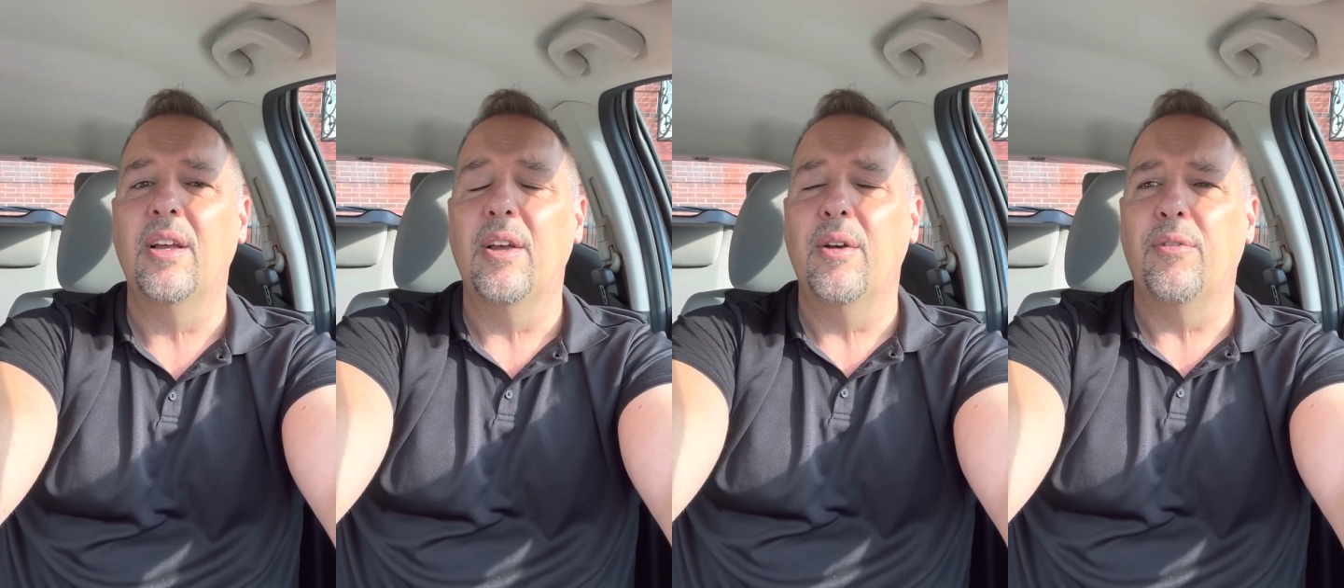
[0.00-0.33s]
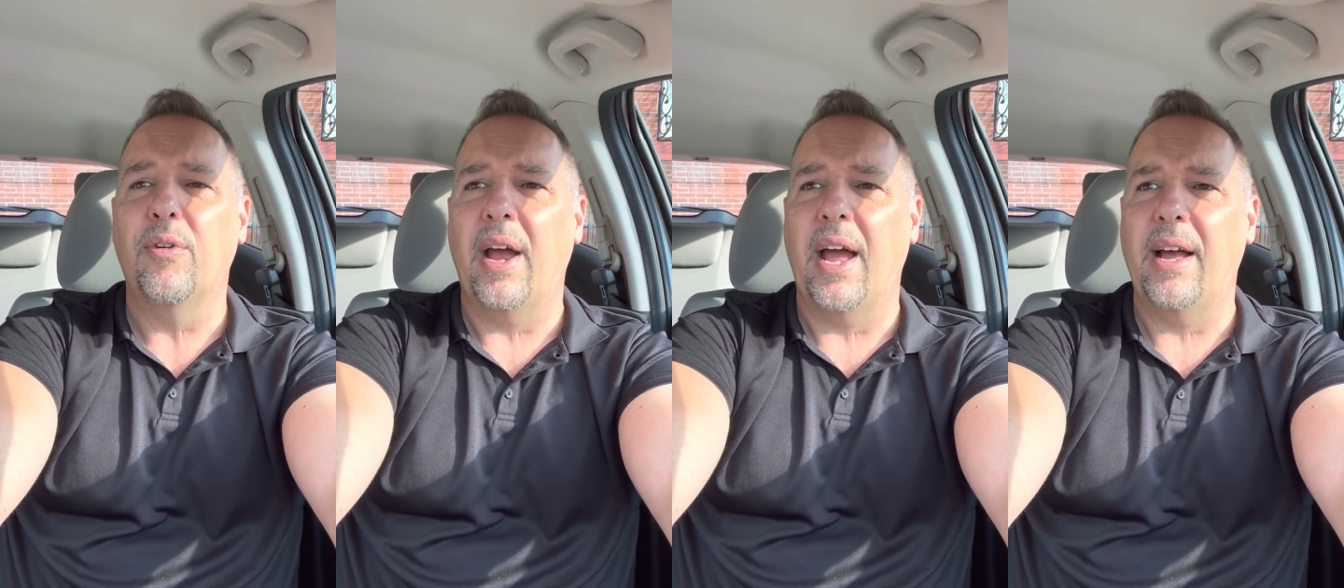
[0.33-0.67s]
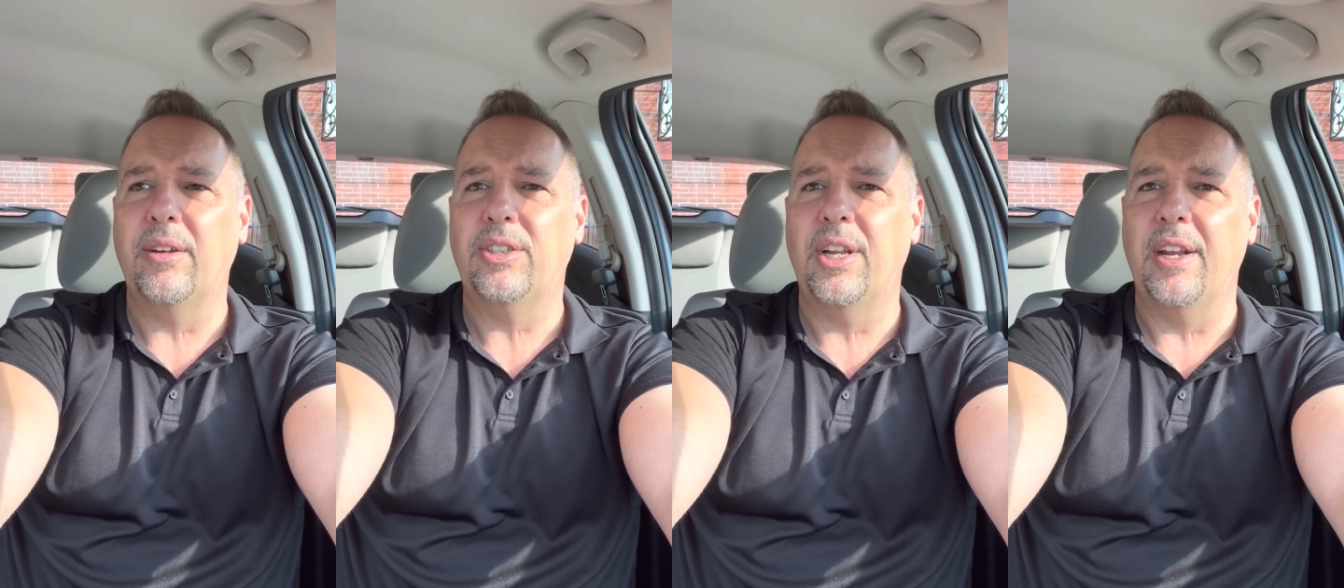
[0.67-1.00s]
for a
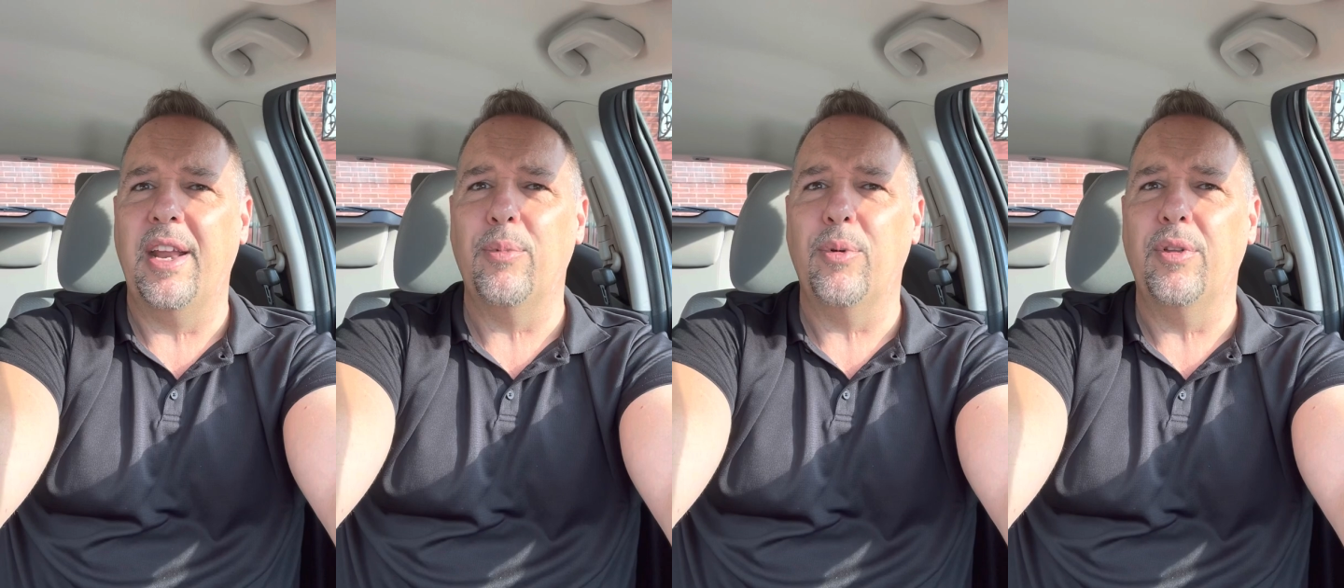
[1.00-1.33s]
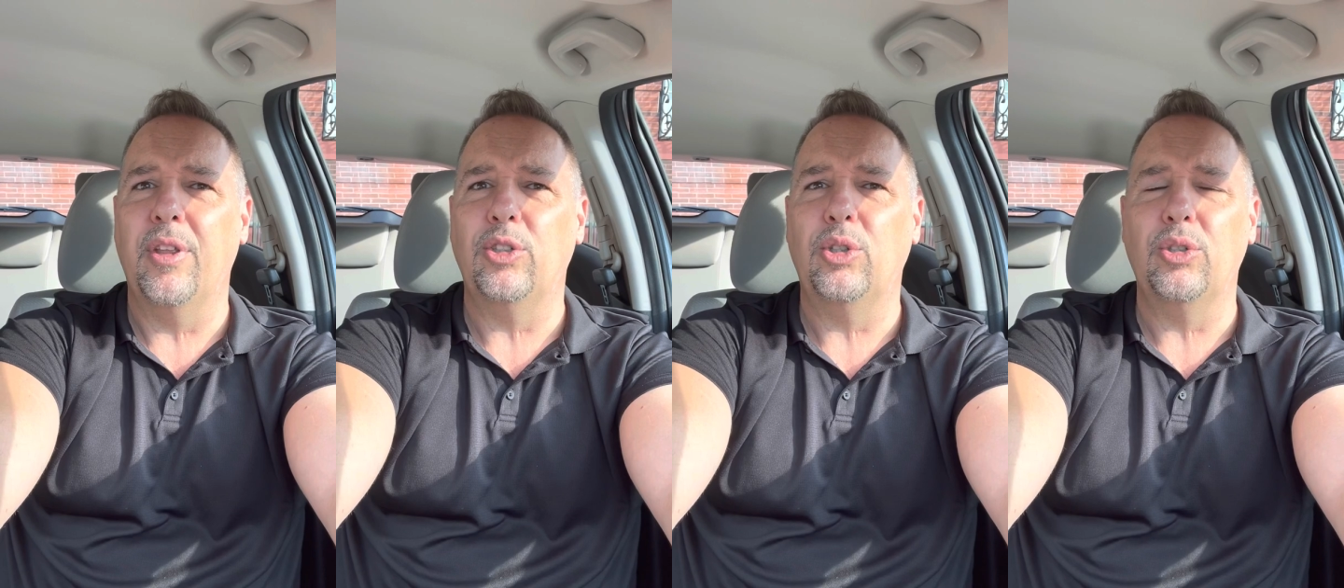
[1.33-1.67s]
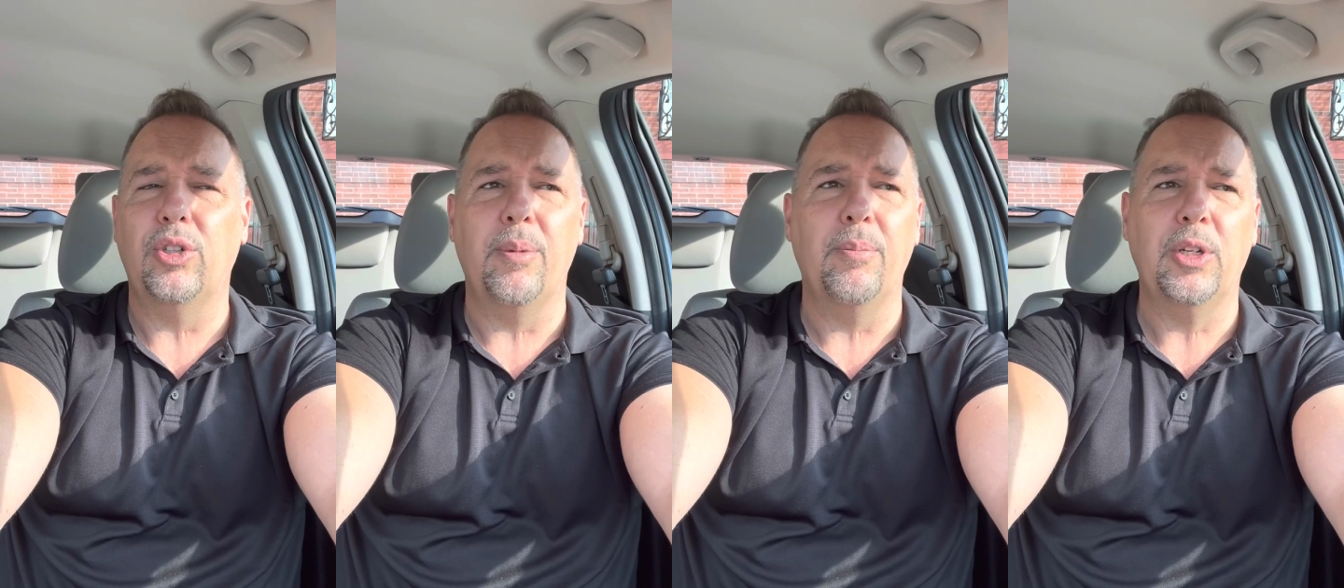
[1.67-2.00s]
house in a neighborhood that's
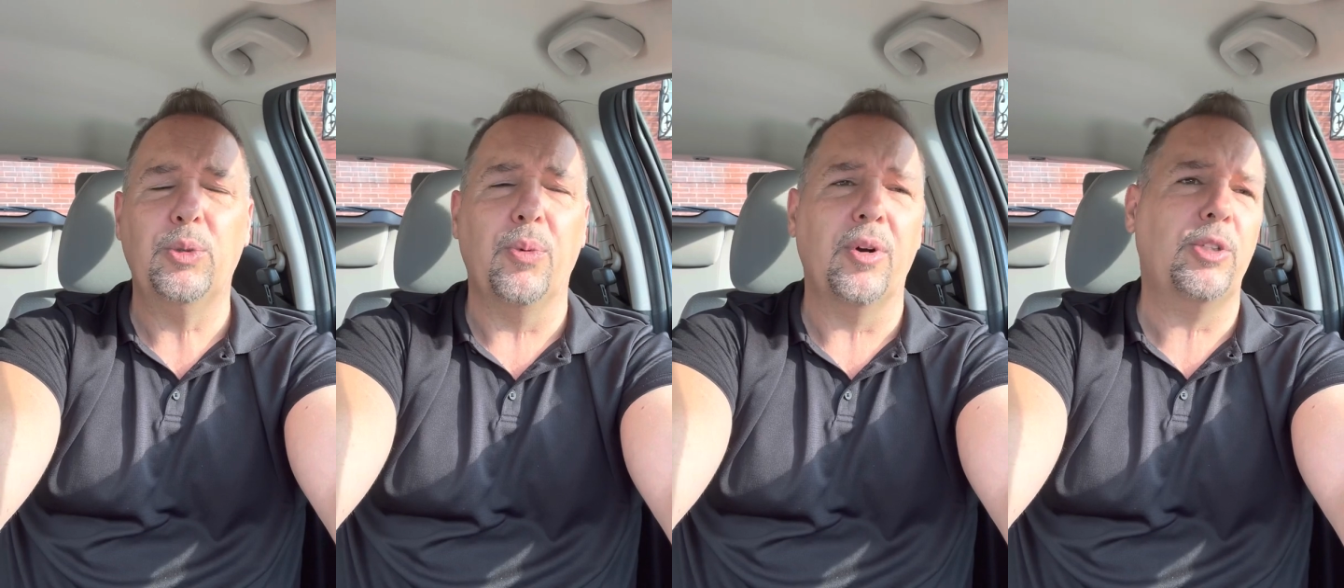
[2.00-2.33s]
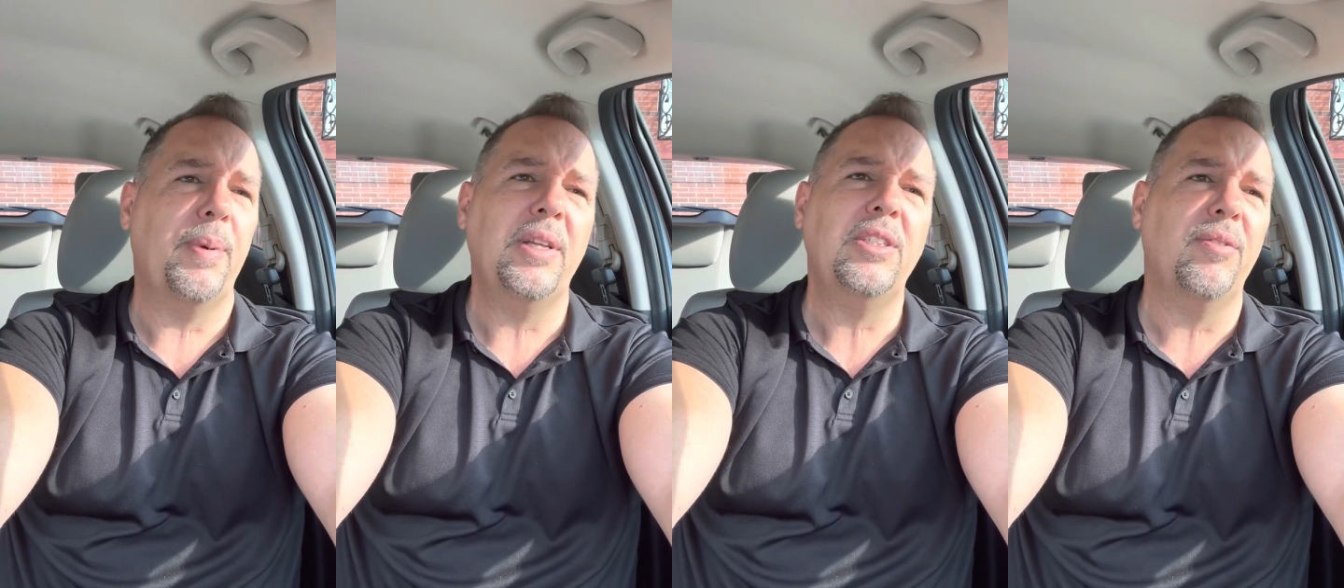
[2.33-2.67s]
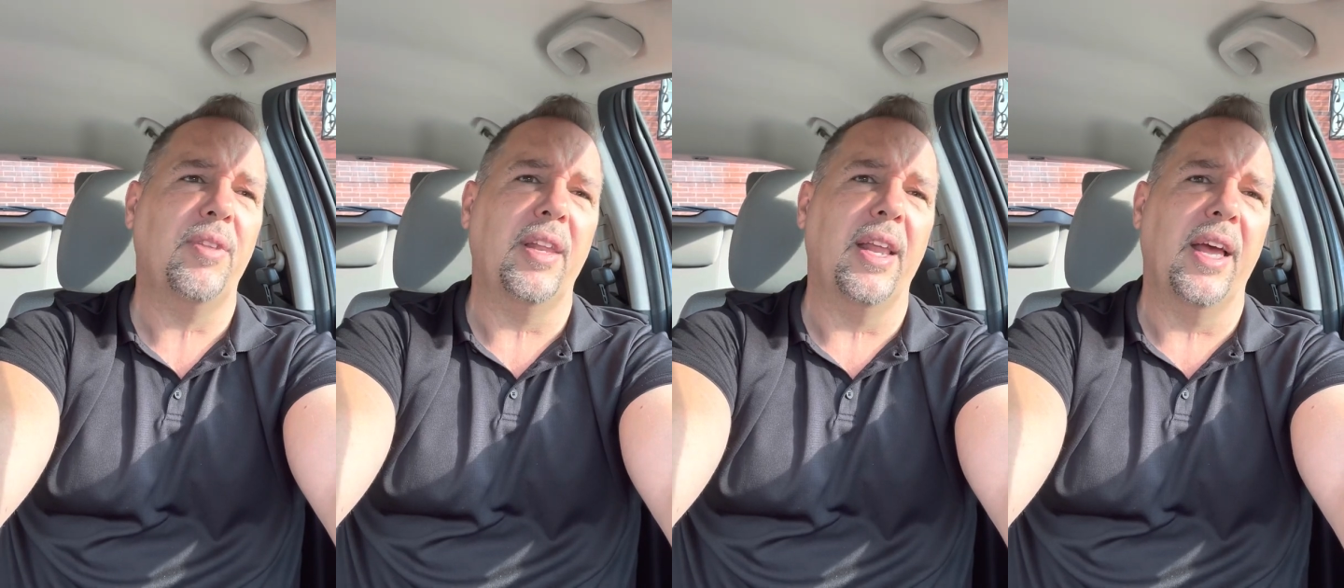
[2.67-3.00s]
usually much more
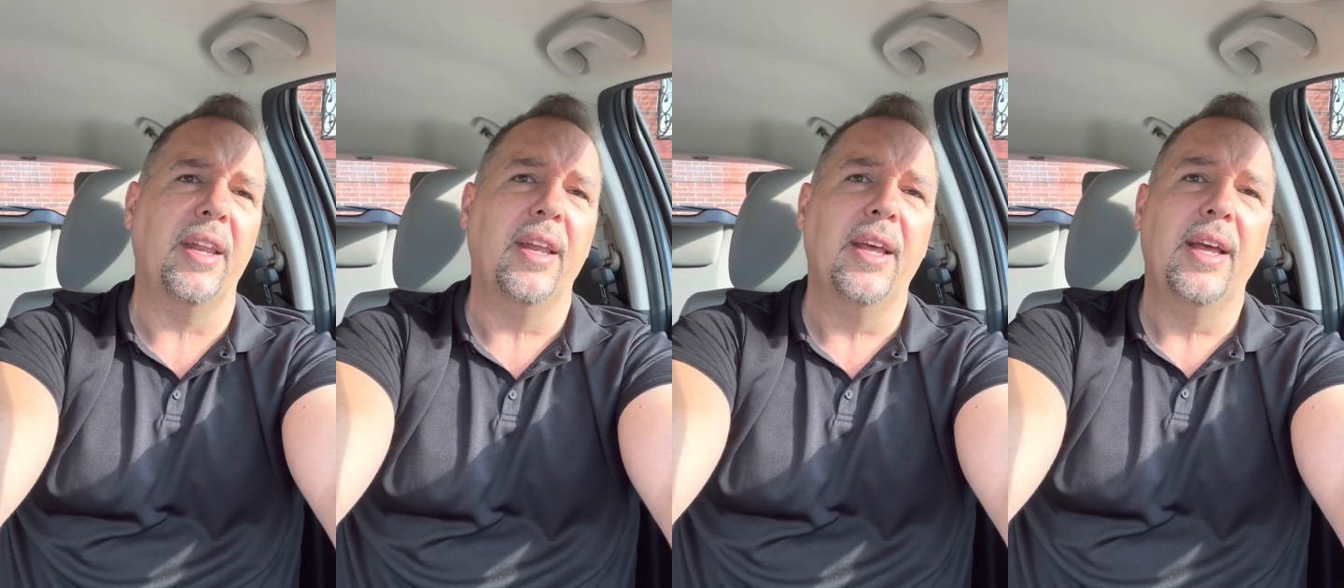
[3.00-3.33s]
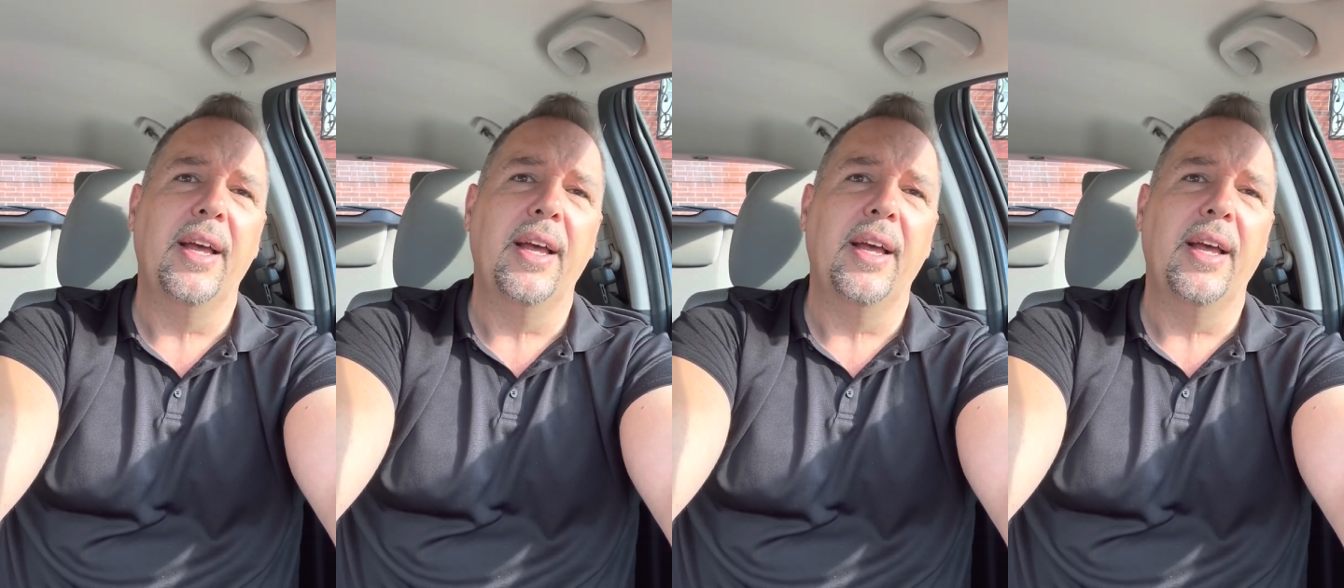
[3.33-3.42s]
expensive than that.